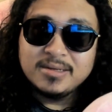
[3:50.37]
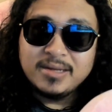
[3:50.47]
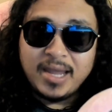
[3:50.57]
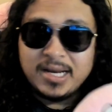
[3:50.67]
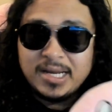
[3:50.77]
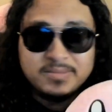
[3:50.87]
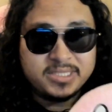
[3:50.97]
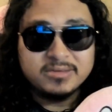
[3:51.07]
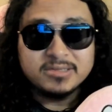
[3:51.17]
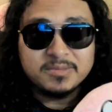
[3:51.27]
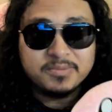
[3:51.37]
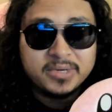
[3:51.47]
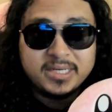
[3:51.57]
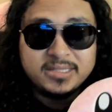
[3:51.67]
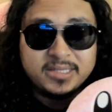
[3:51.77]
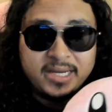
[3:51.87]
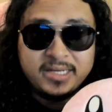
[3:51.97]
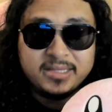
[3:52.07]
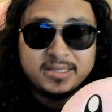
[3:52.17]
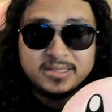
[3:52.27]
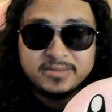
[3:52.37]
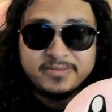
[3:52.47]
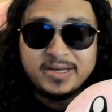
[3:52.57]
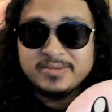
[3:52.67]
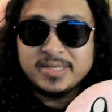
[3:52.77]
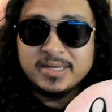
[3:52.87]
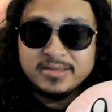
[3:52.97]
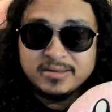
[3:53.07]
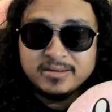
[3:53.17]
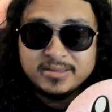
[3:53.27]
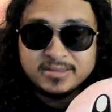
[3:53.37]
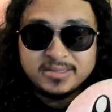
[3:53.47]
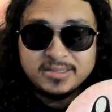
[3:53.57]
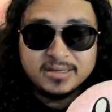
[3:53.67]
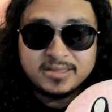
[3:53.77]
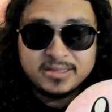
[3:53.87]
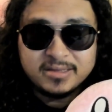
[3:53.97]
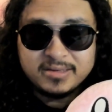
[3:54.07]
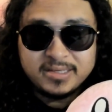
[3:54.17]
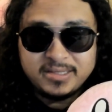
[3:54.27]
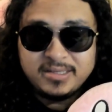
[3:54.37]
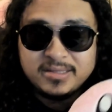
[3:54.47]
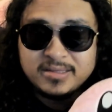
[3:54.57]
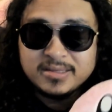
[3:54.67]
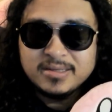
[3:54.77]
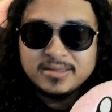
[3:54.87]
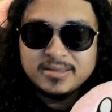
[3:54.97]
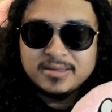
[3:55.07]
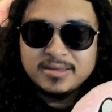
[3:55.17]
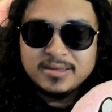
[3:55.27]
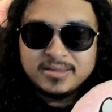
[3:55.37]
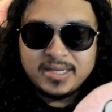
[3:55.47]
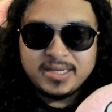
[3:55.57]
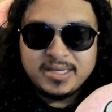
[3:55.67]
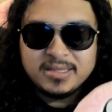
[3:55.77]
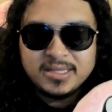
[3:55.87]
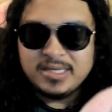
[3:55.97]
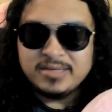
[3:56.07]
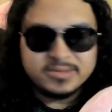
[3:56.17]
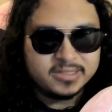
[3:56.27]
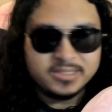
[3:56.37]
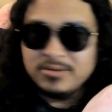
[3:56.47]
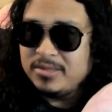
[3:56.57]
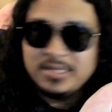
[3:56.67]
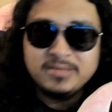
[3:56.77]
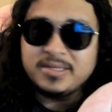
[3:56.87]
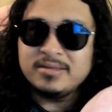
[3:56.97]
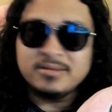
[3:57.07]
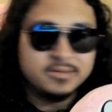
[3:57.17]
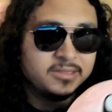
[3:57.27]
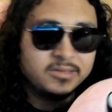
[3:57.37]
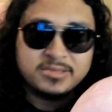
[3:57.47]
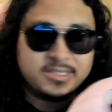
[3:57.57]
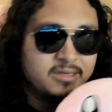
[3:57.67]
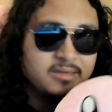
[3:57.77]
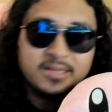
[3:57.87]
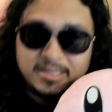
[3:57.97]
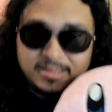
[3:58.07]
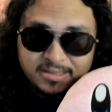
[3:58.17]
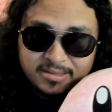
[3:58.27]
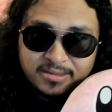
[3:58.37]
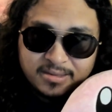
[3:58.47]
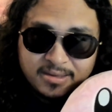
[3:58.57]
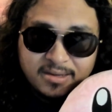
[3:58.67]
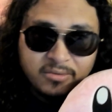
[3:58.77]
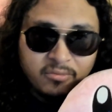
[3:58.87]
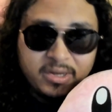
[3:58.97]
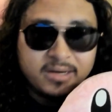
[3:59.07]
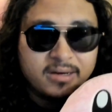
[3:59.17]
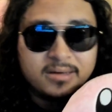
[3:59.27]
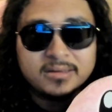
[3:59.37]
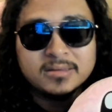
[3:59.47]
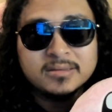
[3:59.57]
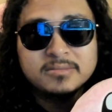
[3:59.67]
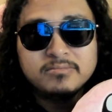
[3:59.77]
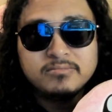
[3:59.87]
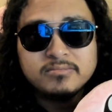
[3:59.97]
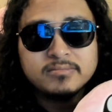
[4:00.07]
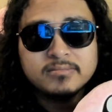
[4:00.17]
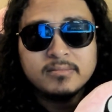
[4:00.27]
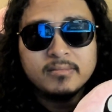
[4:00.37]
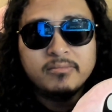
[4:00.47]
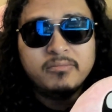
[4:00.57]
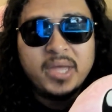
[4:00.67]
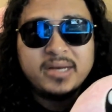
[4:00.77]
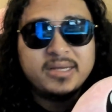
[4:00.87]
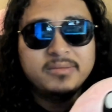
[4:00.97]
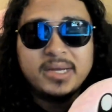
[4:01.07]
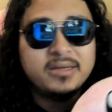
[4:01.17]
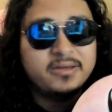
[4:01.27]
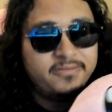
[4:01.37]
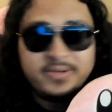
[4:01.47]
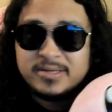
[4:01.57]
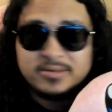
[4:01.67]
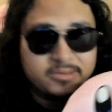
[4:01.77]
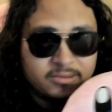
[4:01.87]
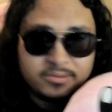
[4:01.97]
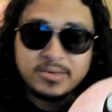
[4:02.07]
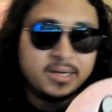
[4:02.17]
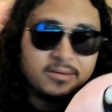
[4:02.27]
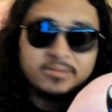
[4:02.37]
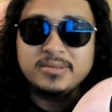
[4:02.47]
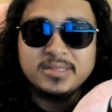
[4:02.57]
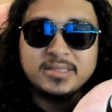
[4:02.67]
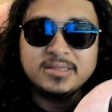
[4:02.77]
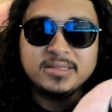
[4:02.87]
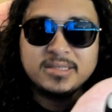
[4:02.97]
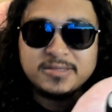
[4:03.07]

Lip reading: and I'm still surprised anything survives down there. There's nothing there to eat. They eat leaves. There's no leaves down there. There's no sunlight. We are many, many feet underground in this